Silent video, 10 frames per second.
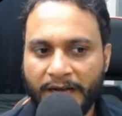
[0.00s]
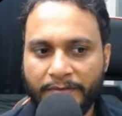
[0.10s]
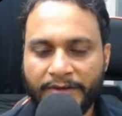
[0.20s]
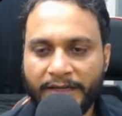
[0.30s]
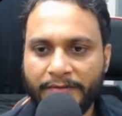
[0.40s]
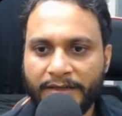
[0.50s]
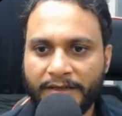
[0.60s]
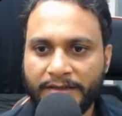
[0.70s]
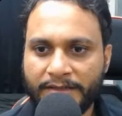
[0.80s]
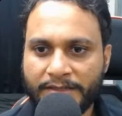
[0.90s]
After having
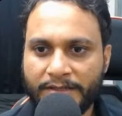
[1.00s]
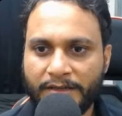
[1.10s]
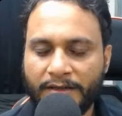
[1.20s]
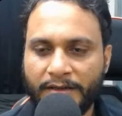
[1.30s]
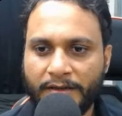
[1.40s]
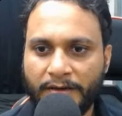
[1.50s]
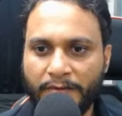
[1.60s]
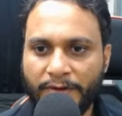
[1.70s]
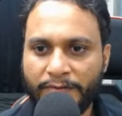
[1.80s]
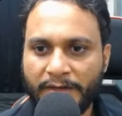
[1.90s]
done this,
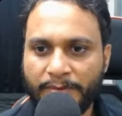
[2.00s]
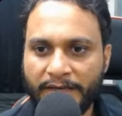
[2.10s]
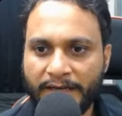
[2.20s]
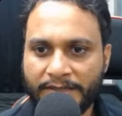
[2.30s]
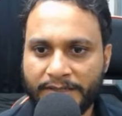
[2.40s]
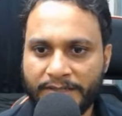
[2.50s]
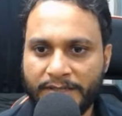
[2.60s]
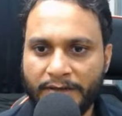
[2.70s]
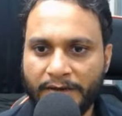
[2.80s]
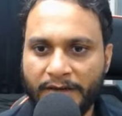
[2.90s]
we will be
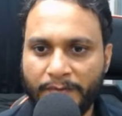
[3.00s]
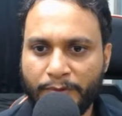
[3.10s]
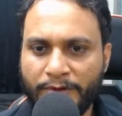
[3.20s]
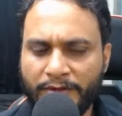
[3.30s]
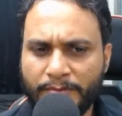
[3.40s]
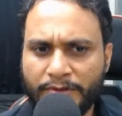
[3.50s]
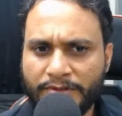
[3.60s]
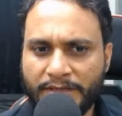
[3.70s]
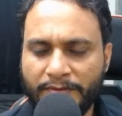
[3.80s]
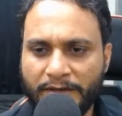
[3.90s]
adjusting our left pointer,
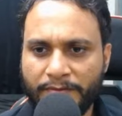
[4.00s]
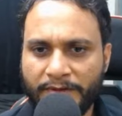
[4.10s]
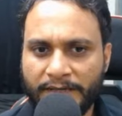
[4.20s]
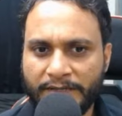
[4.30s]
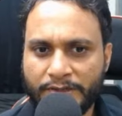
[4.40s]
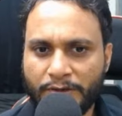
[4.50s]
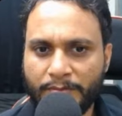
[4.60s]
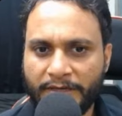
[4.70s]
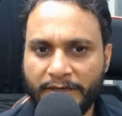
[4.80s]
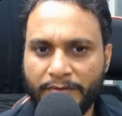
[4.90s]
because even if it had
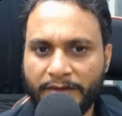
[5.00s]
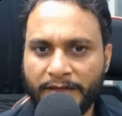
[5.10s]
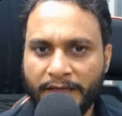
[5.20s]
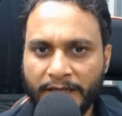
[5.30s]
stopped anywhere,